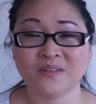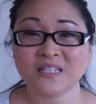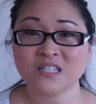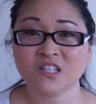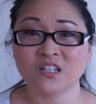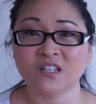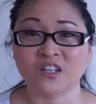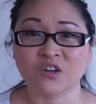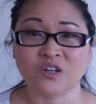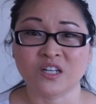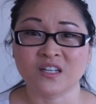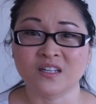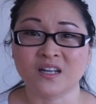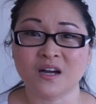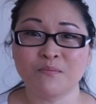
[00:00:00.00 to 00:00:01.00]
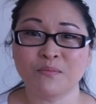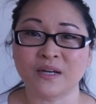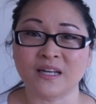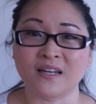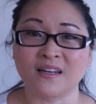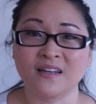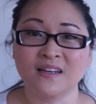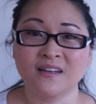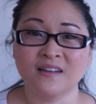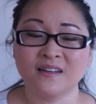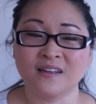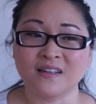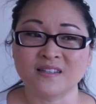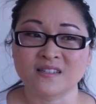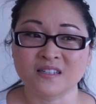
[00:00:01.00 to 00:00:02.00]
That's good, you're in good company.
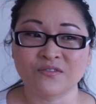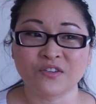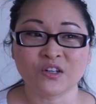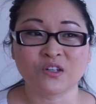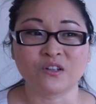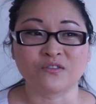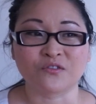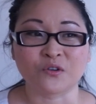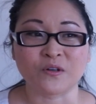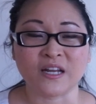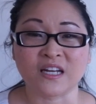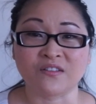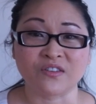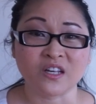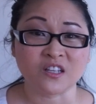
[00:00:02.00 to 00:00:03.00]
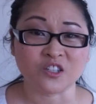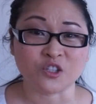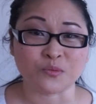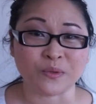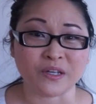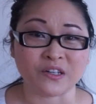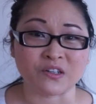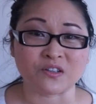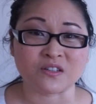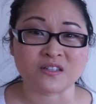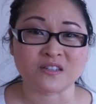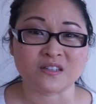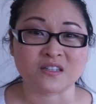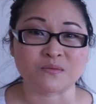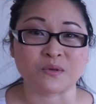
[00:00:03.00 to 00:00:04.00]
It's difficult for native English
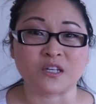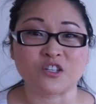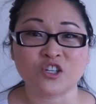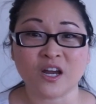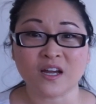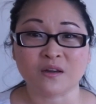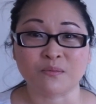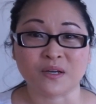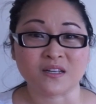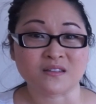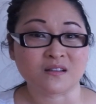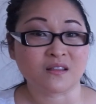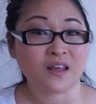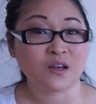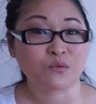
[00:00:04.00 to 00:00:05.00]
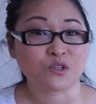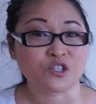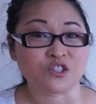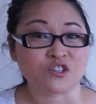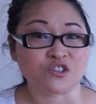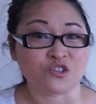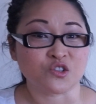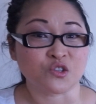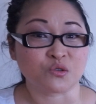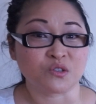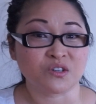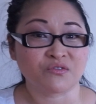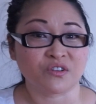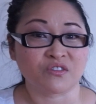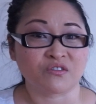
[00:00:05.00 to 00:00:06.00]
speakers to speak Czech because the language is just so
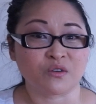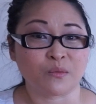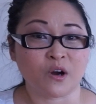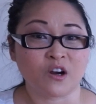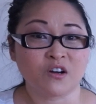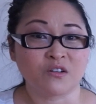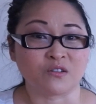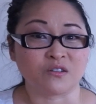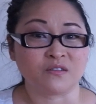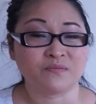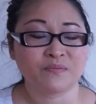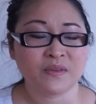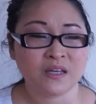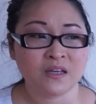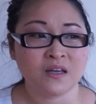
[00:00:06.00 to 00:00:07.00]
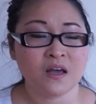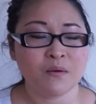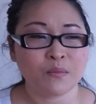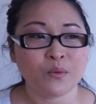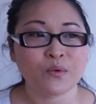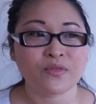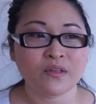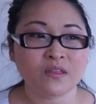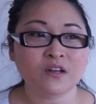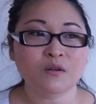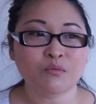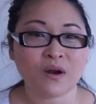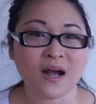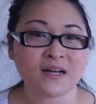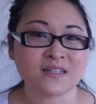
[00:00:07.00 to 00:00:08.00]
different from our own. But with a
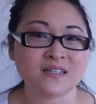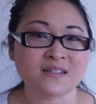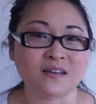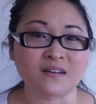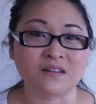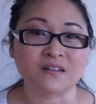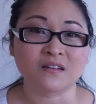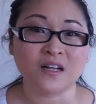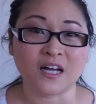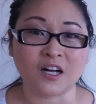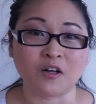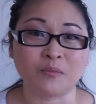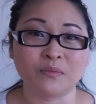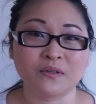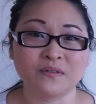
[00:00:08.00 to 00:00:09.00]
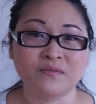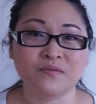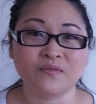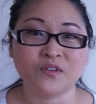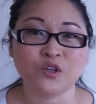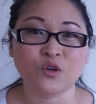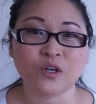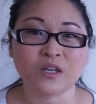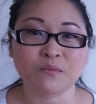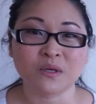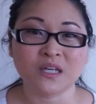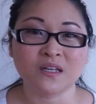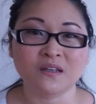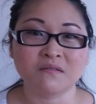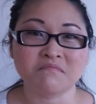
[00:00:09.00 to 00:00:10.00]
little practice and a little help, you can
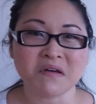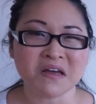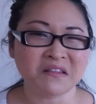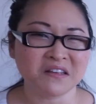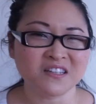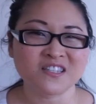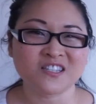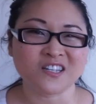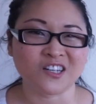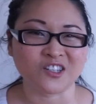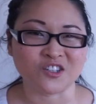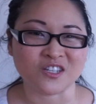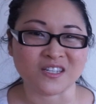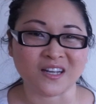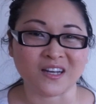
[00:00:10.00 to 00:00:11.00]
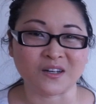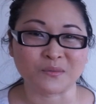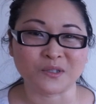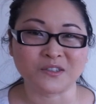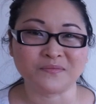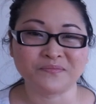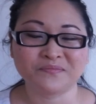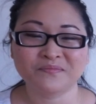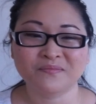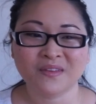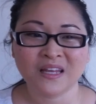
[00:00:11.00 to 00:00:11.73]
be at least understandable.